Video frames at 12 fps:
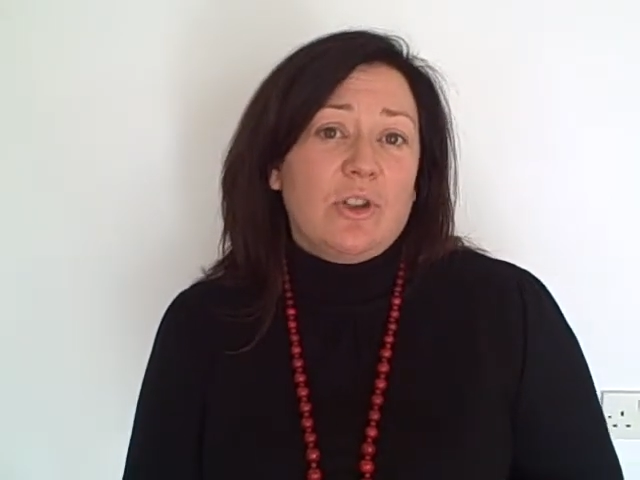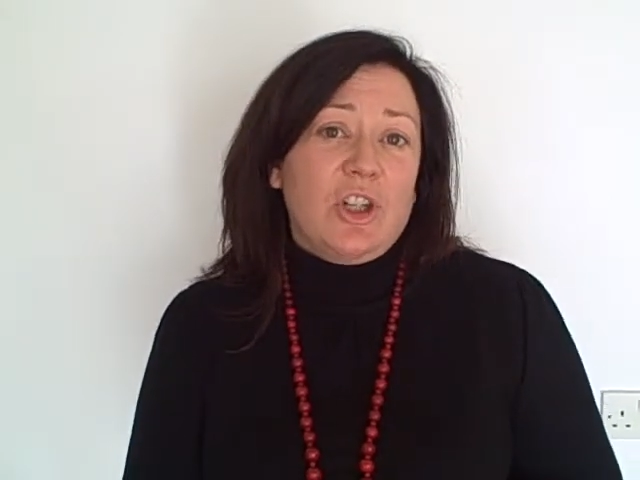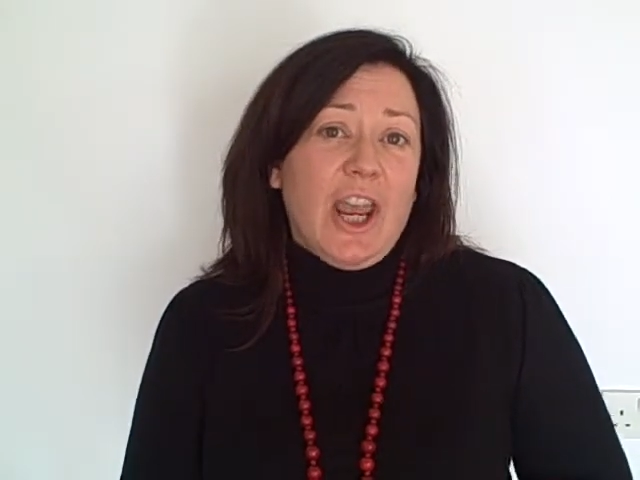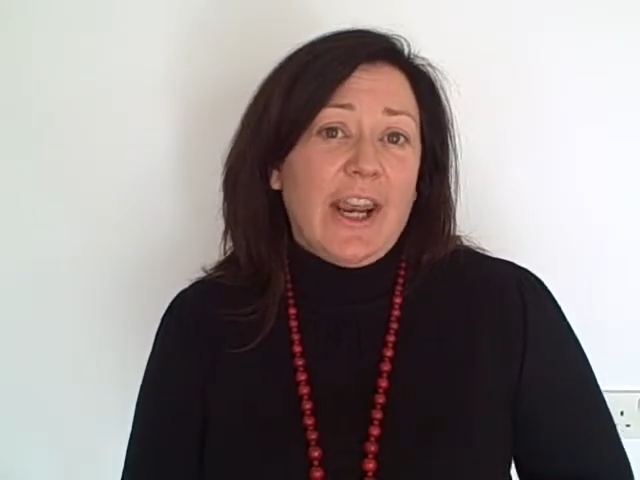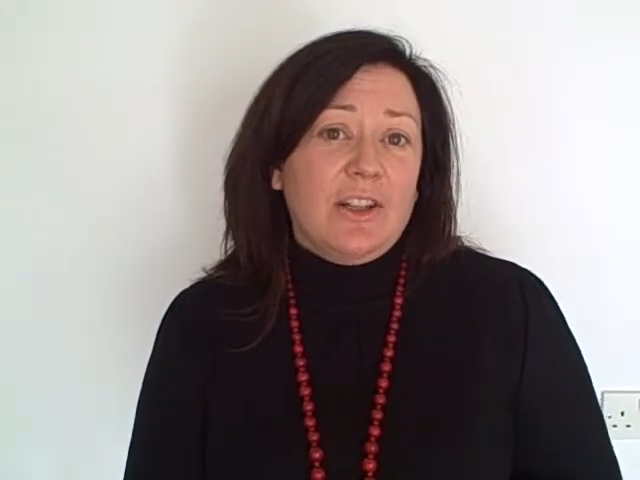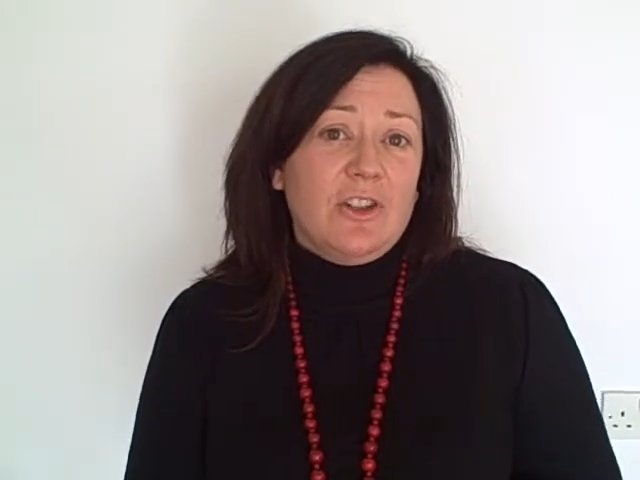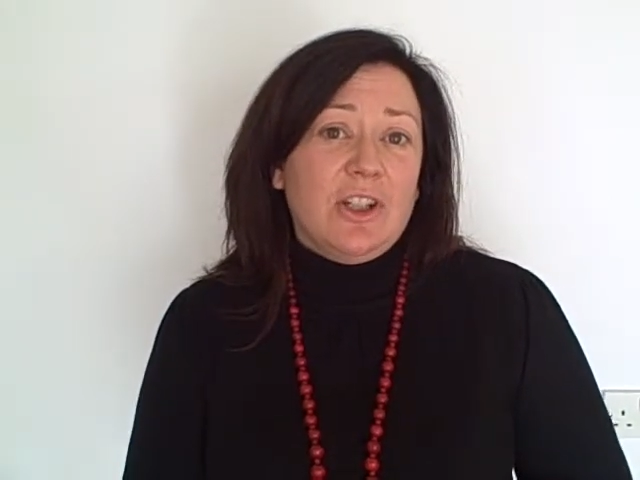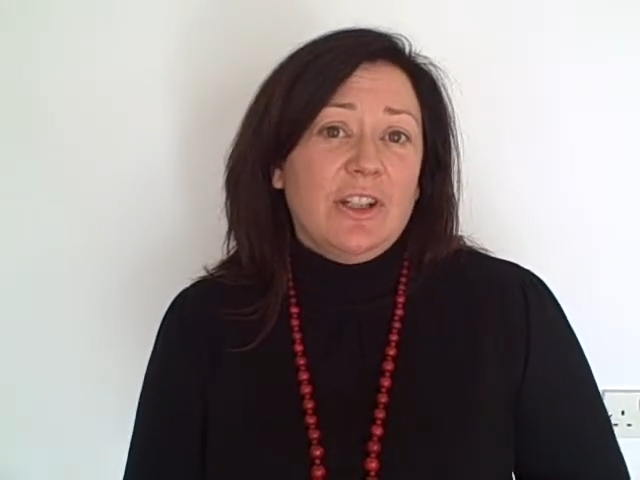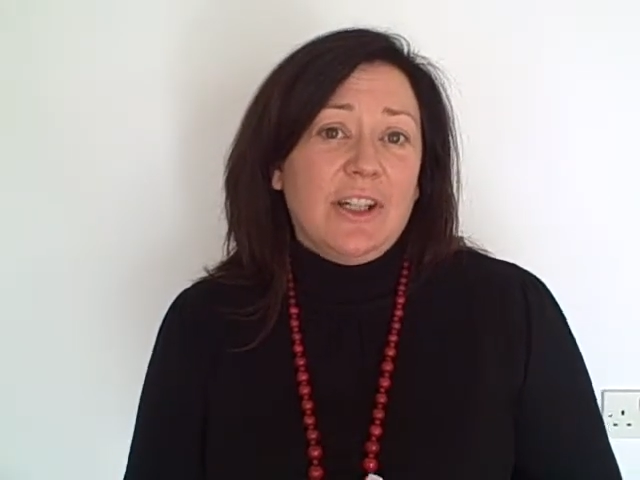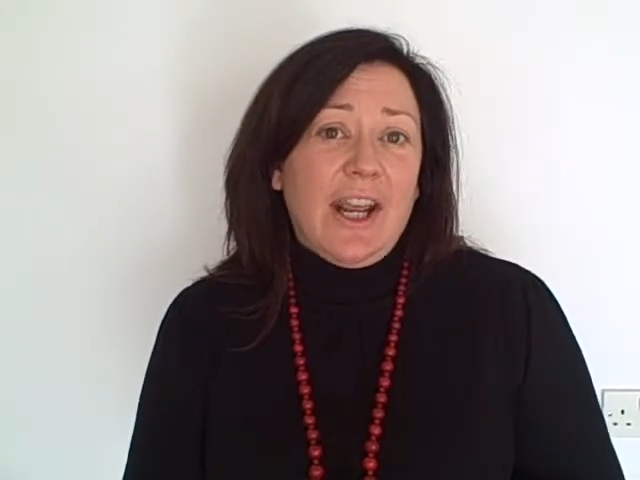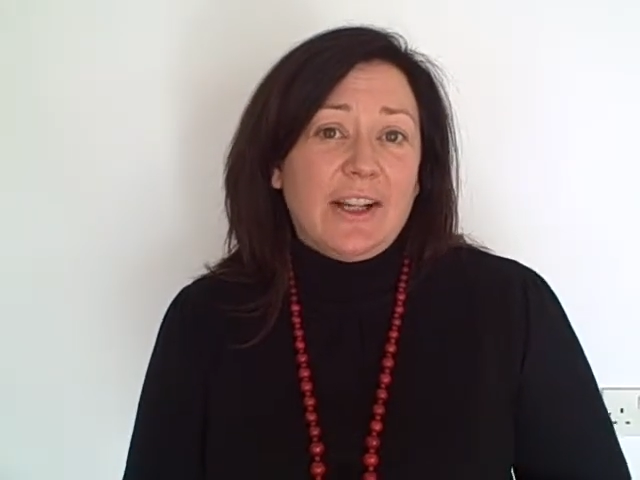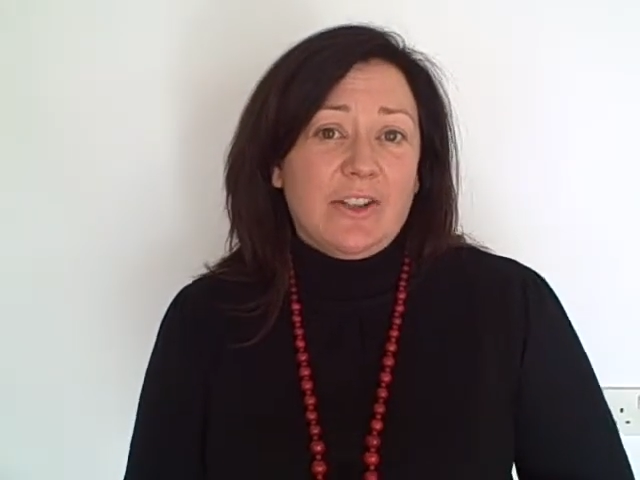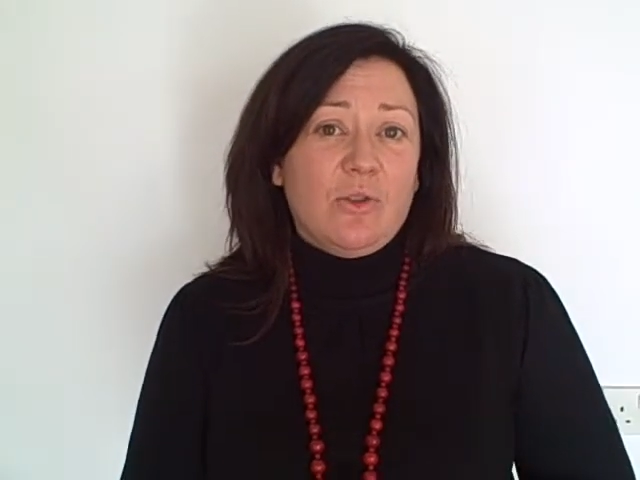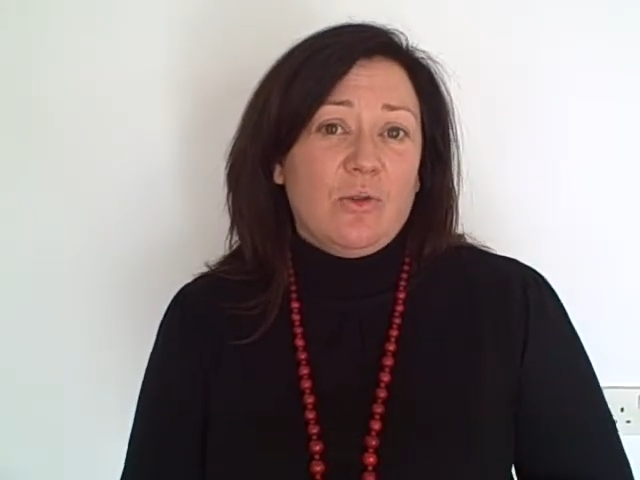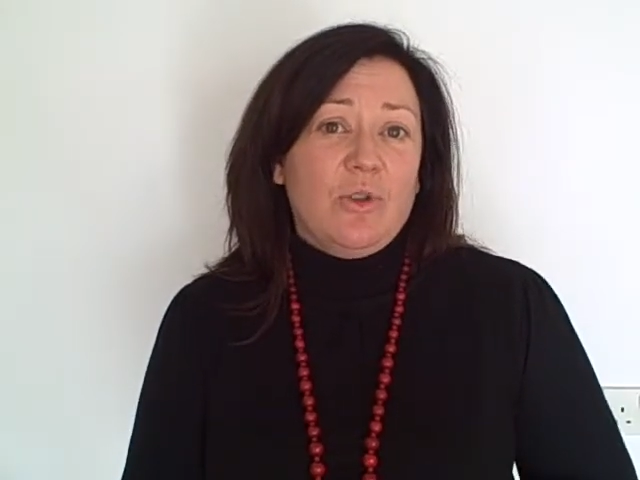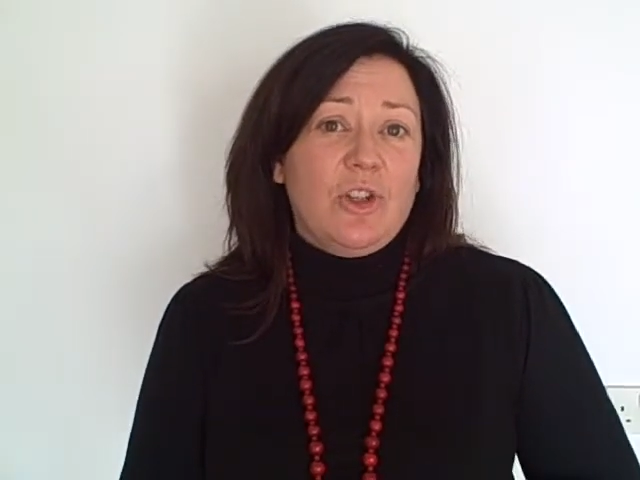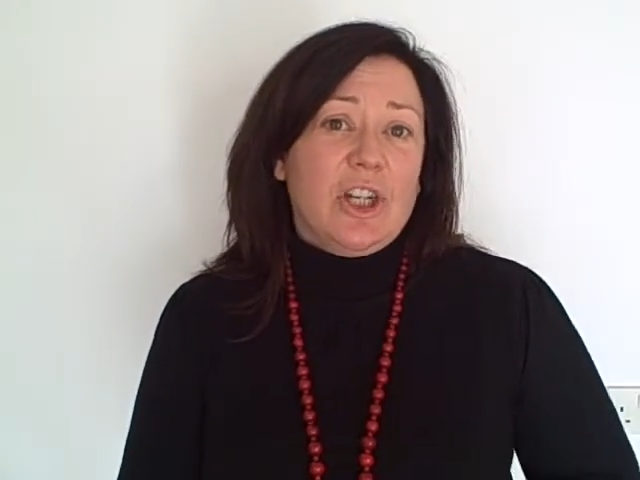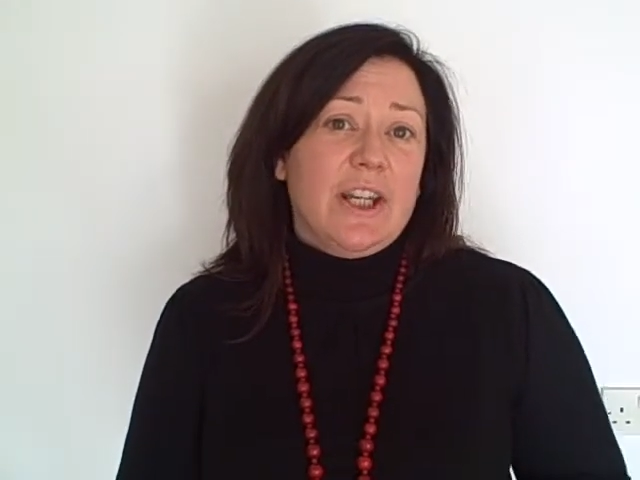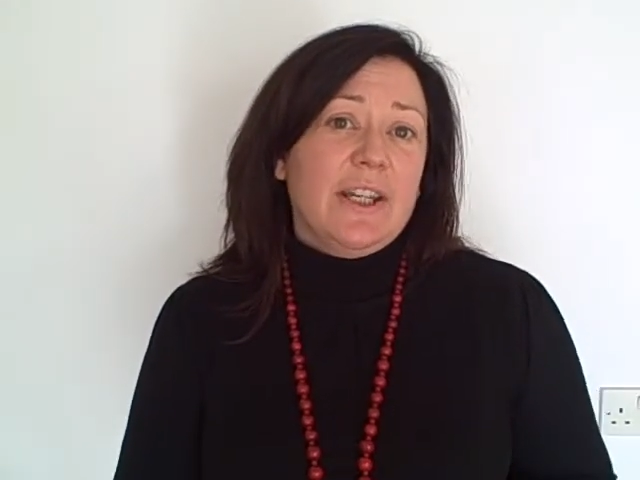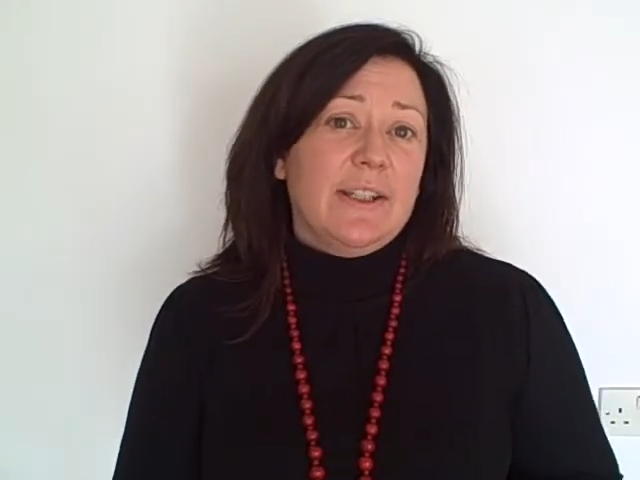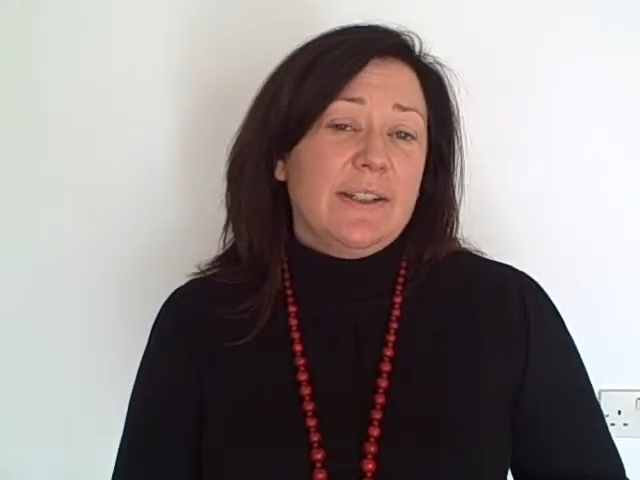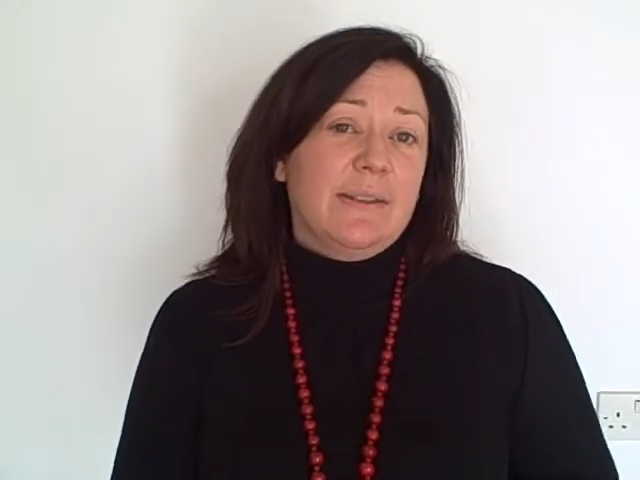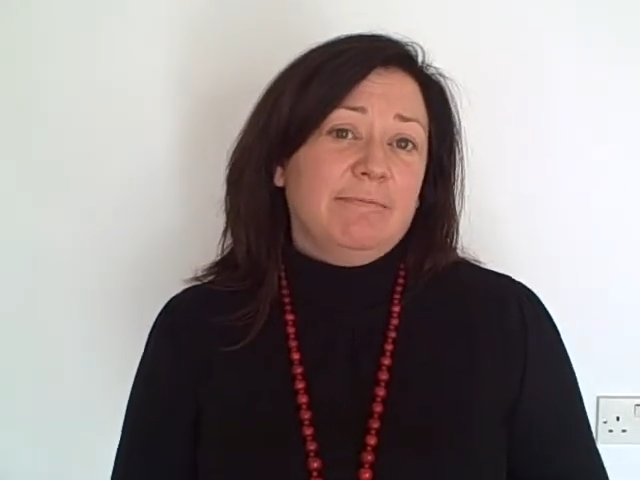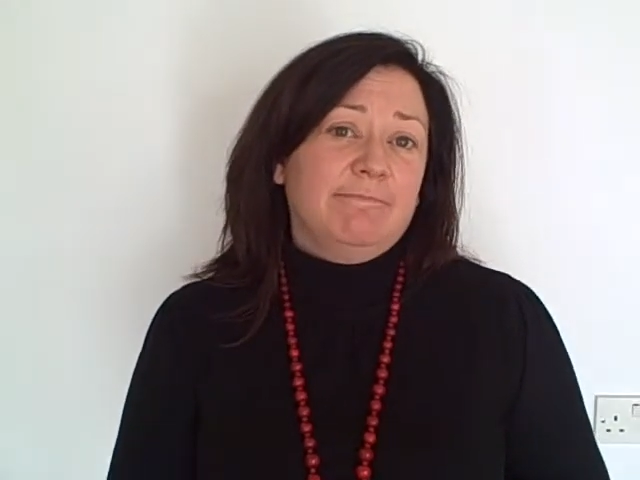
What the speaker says: change in the next 100 years.